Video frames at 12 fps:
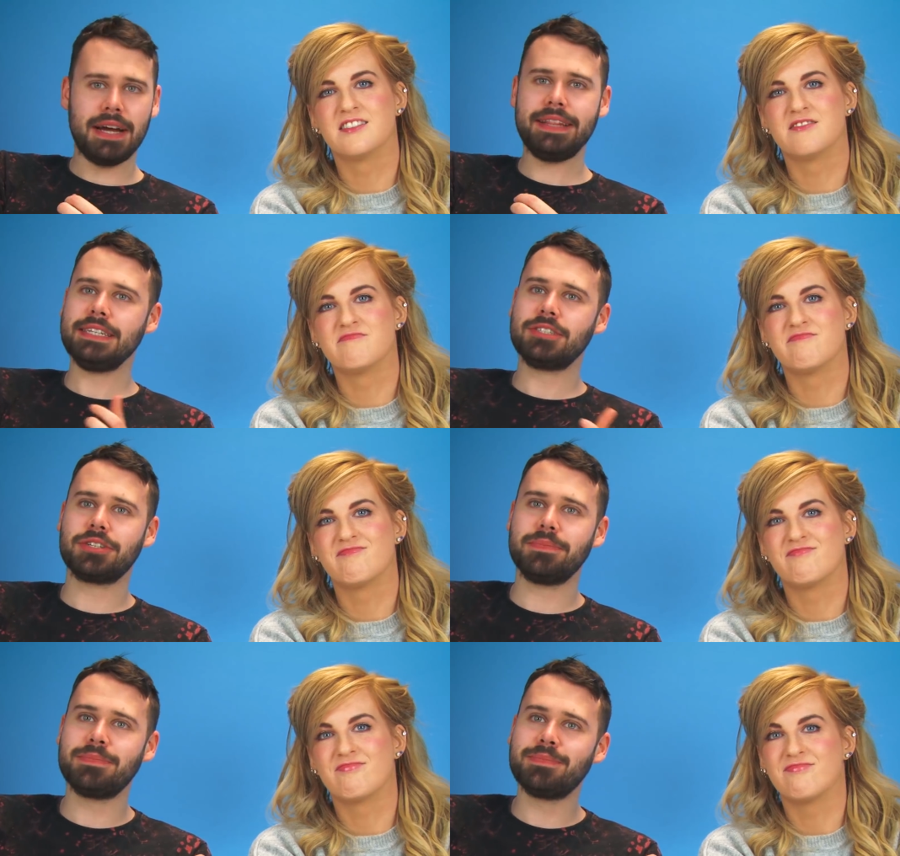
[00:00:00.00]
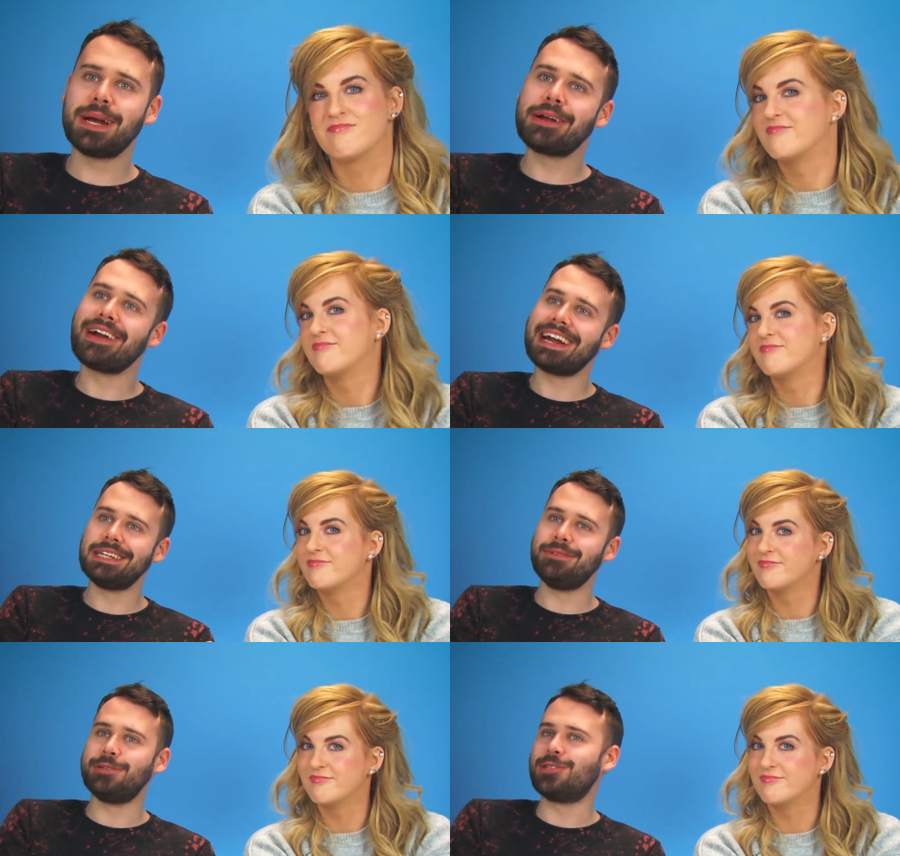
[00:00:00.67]
Speaker 1: I think it's something my
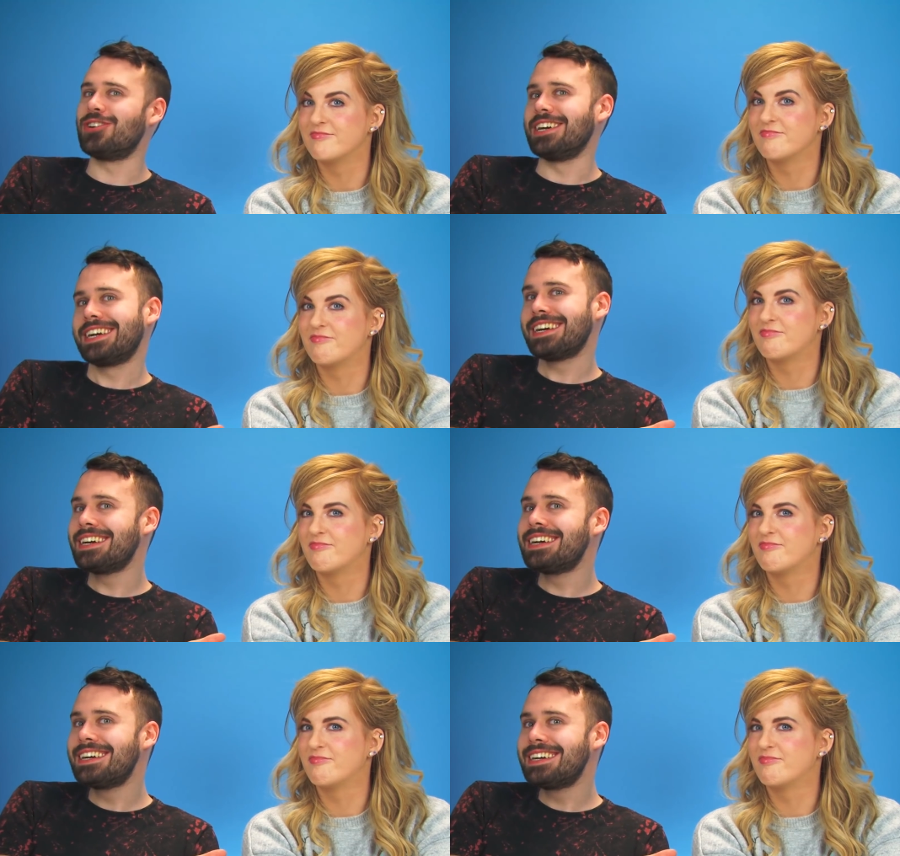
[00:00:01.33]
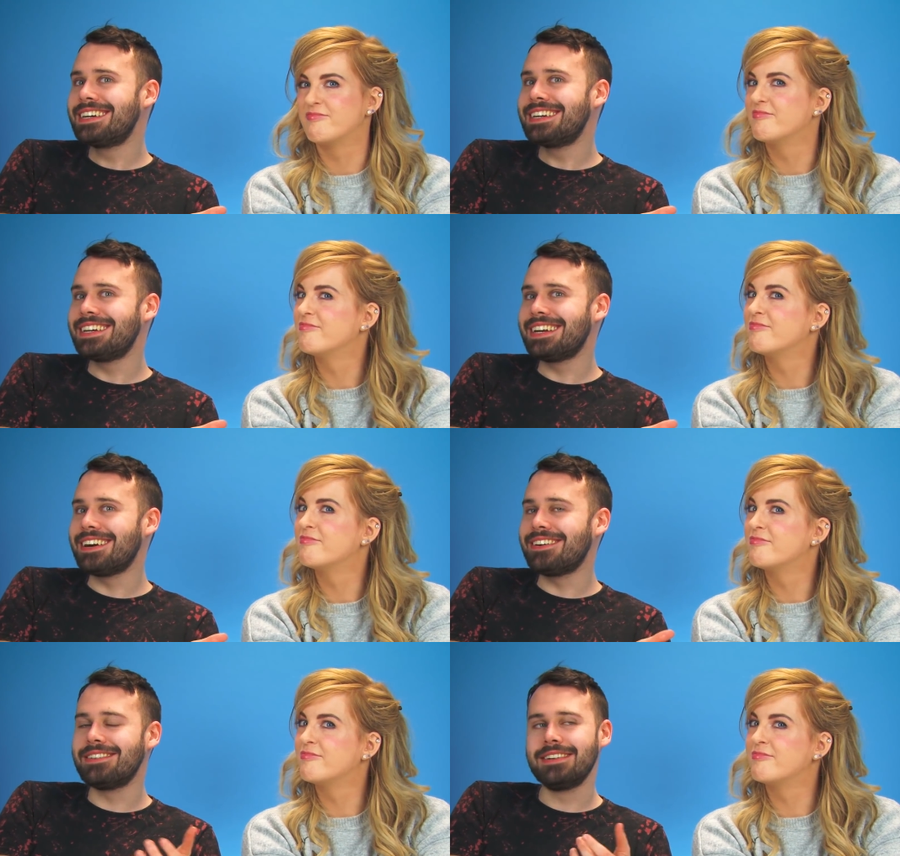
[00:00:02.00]
granny would drink,
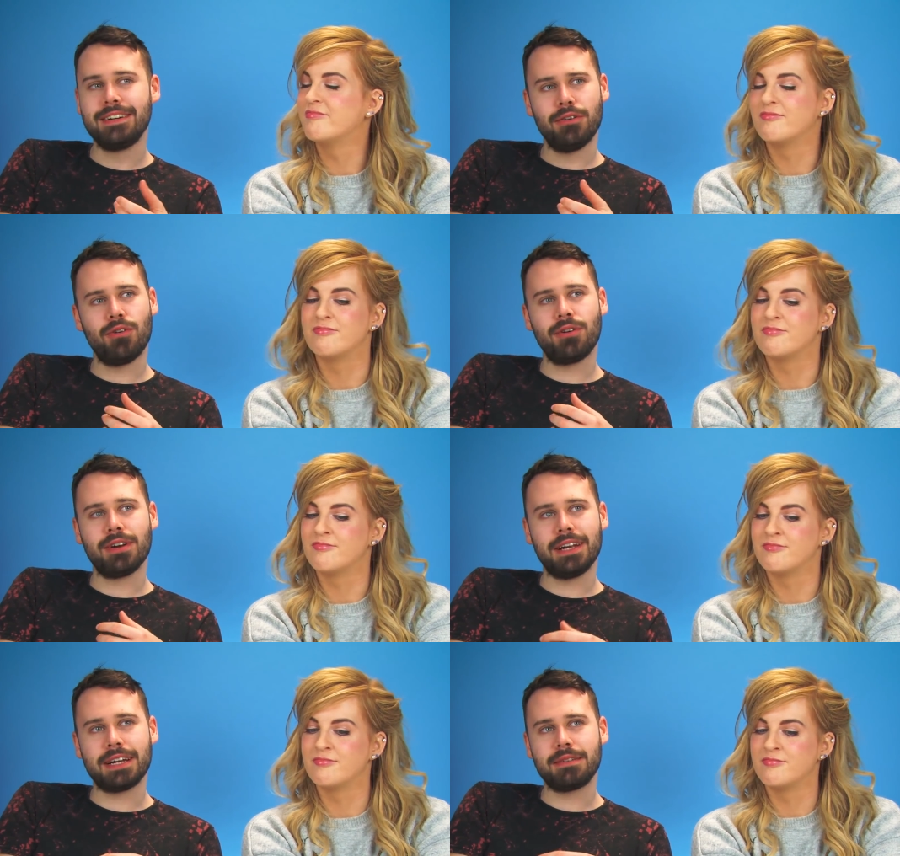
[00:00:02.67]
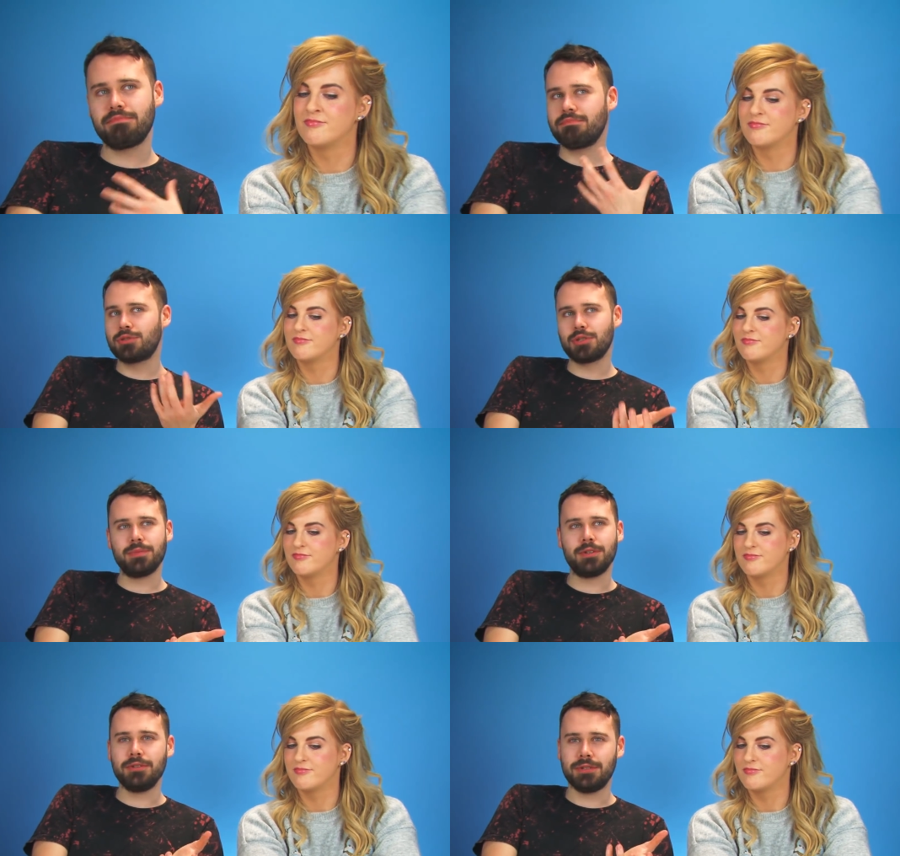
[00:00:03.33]
you know? Or like
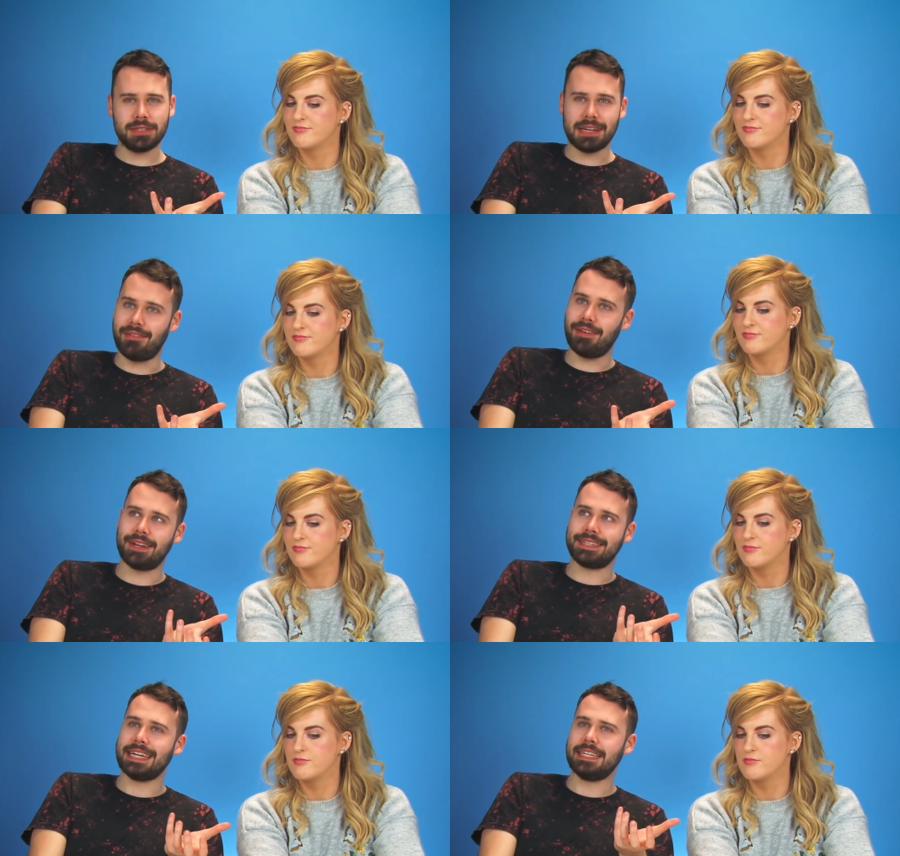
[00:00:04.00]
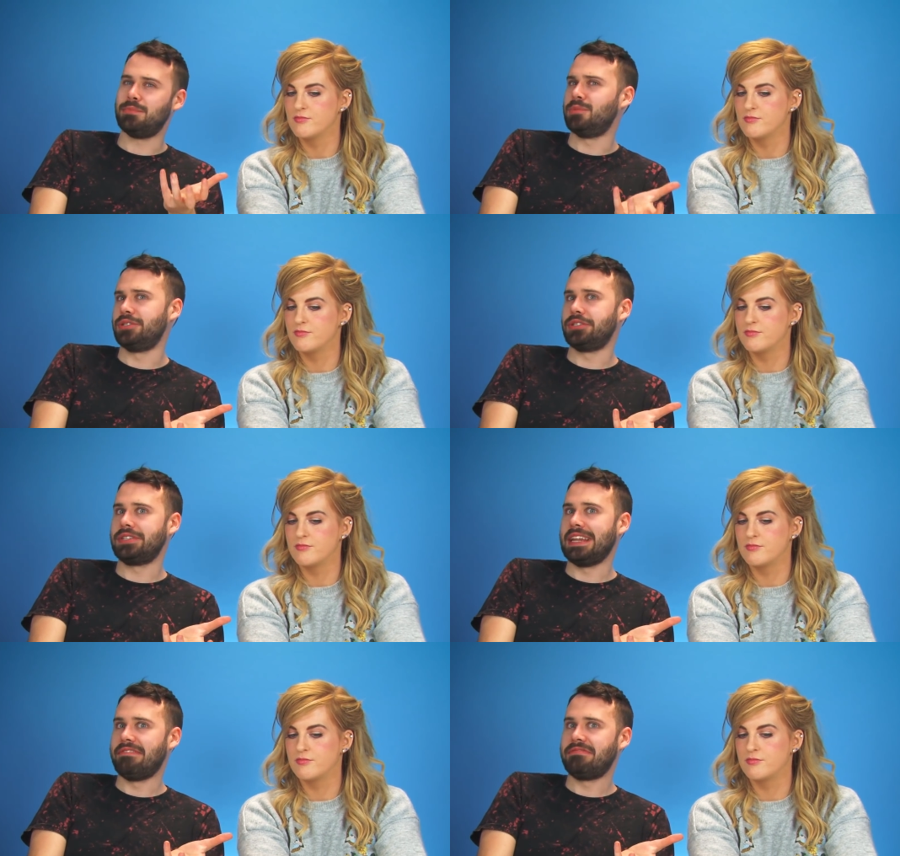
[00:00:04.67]
someone who doesn't have a lot of taste
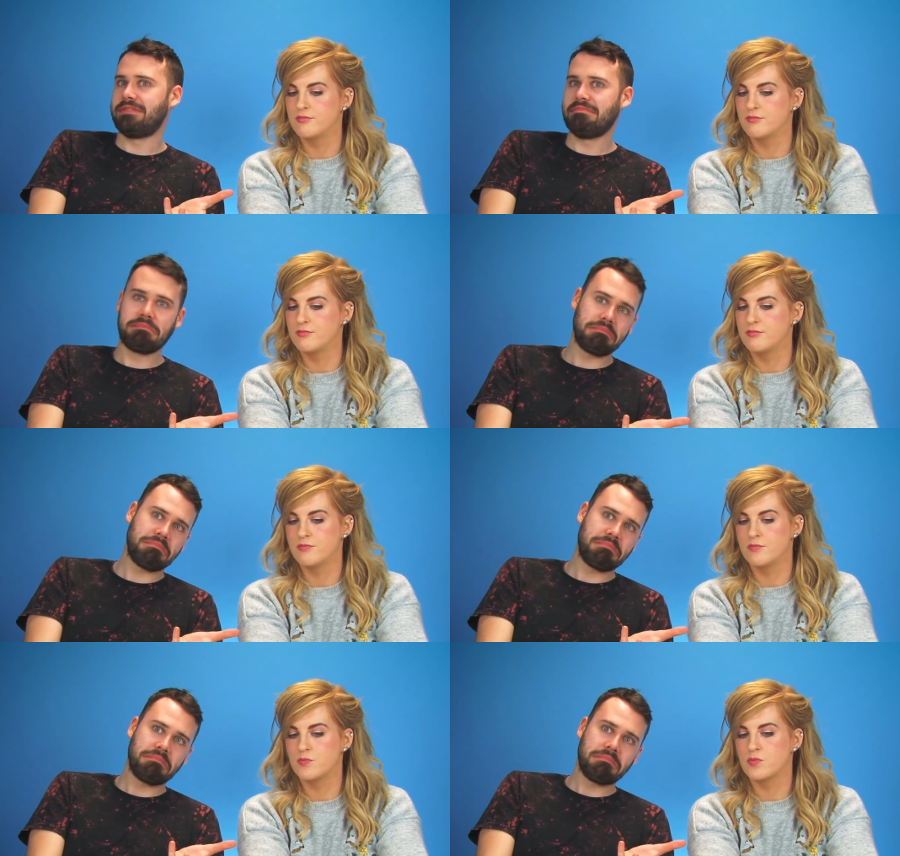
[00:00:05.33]
buds left. Just